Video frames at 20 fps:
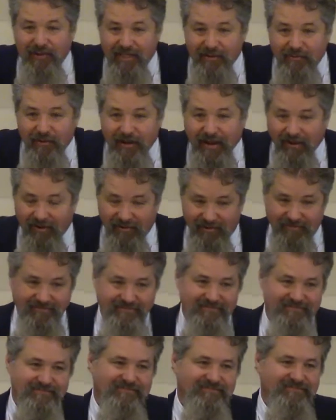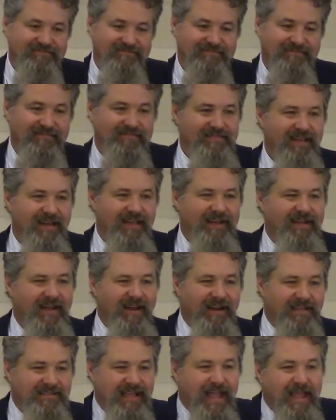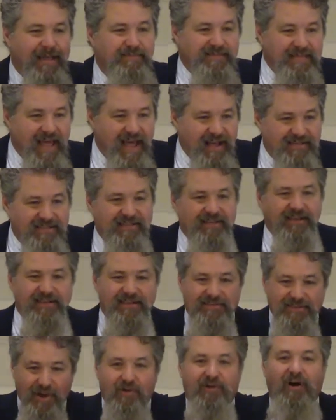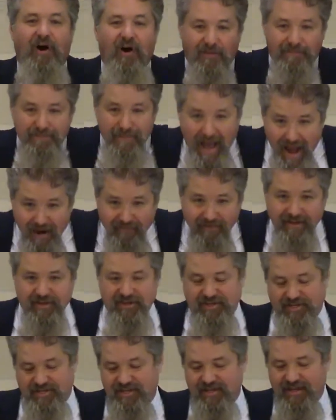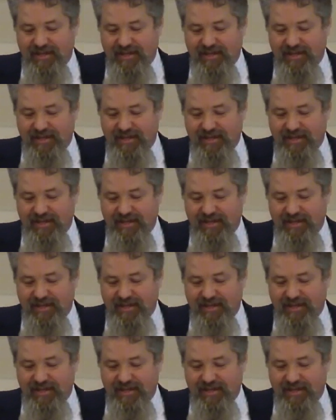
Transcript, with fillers: really real. And a same-sex so-called marriage